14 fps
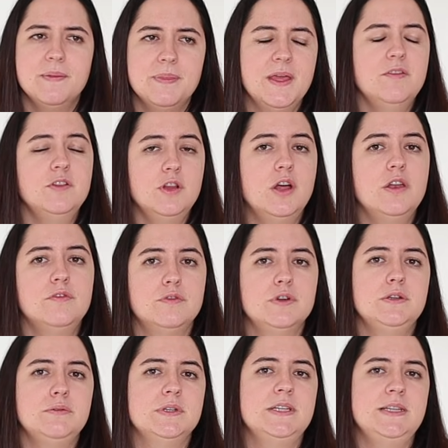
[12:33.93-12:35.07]
They have a lot of
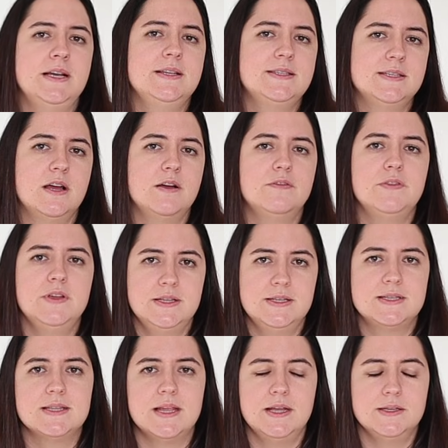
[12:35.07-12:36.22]
really, really nice stuff in
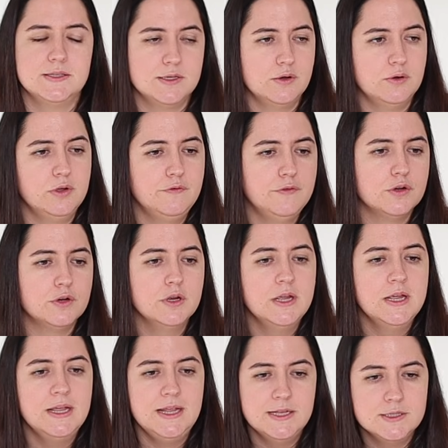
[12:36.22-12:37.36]
this line. So if you're
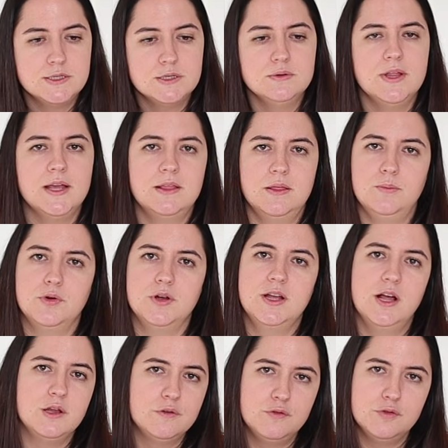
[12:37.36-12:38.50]
into like the more
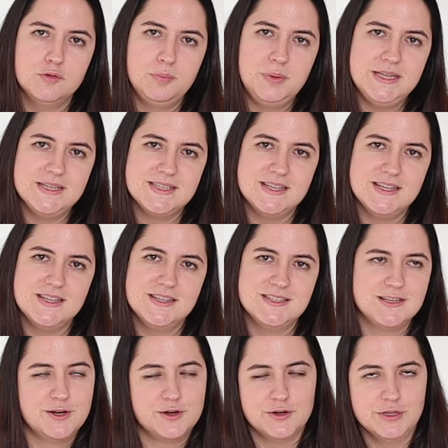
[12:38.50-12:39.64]
colorful pieces,
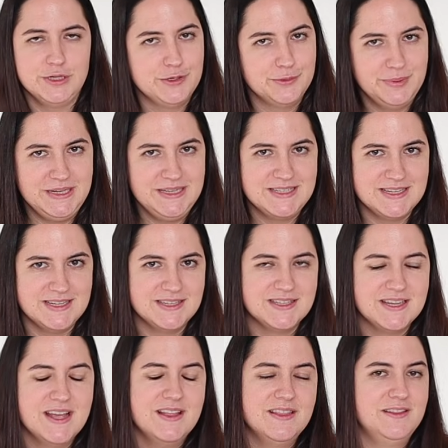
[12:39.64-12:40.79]
girlier pieces,
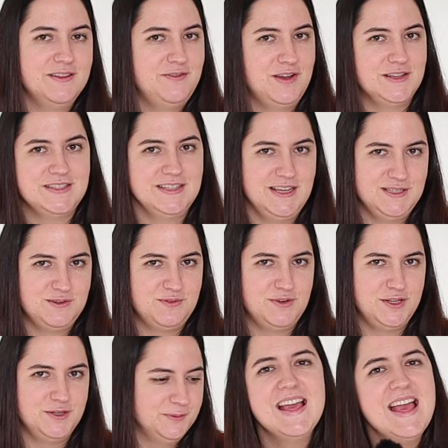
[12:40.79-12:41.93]
then the Fossta line's for
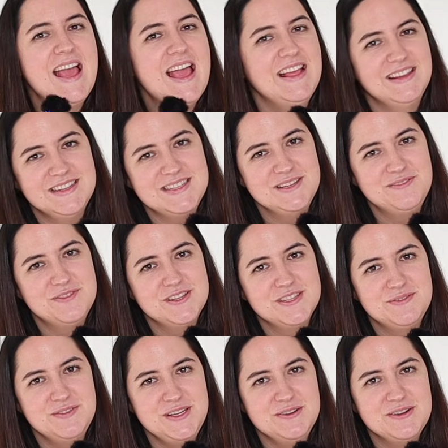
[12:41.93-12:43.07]
you. And that's it for
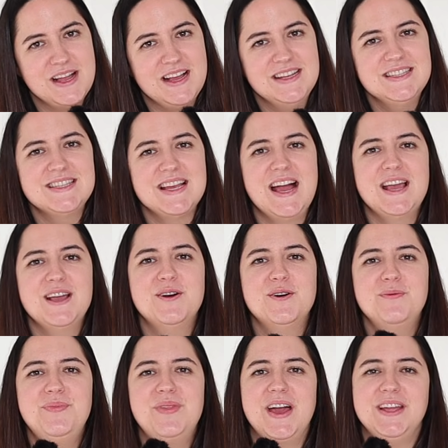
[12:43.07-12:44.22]
this video, guys. I
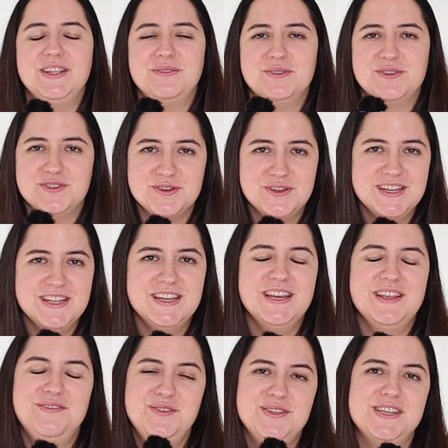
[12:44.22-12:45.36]
hope that you enjoyed it.
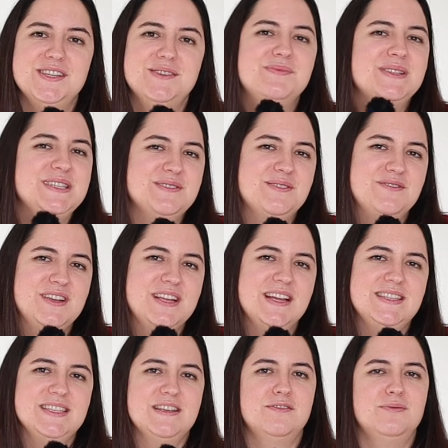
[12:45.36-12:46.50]
If you did, please don't
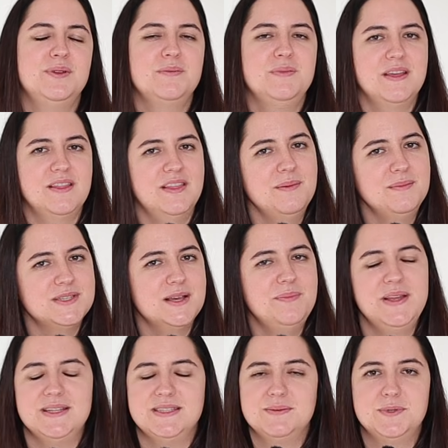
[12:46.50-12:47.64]
forget to give me a big thumbs
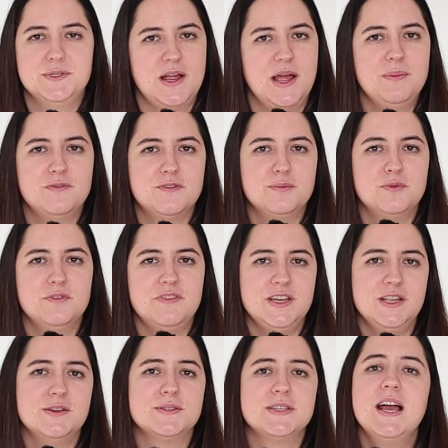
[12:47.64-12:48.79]
up and subscribe for more
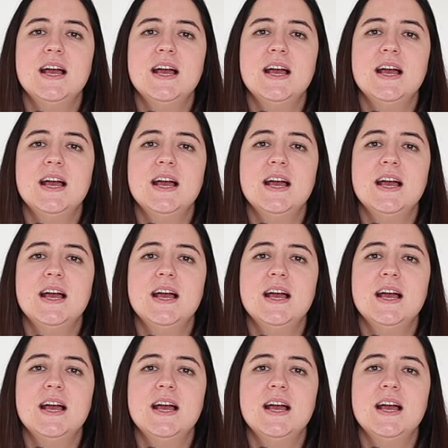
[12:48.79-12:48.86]
videos.